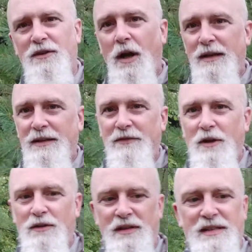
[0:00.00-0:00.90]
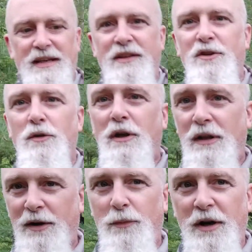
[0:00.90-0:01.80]
Not difficult to see that you could
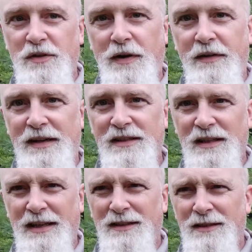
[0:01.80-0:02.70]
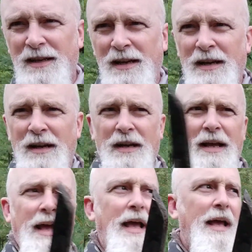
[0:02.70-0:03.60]
clear brush very easily.
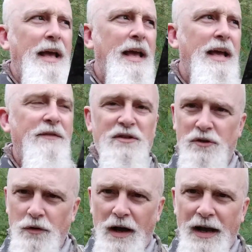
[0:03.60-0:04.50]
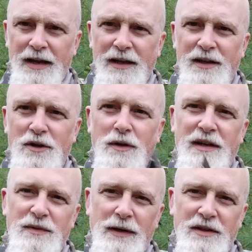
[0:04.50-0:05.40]
If it's dry, you can
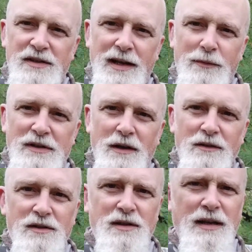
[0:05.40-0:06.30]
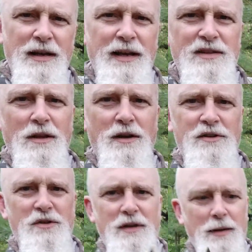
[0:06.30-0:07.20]
expect the same results as long
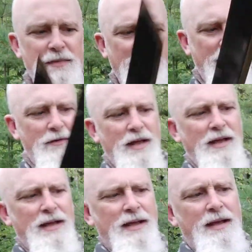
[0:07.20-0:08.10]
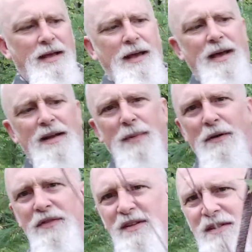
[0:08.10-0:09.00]
as you come down at
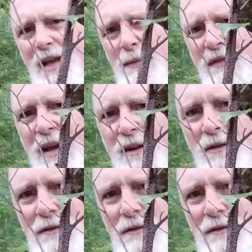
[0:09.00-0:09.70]
about this type of angle.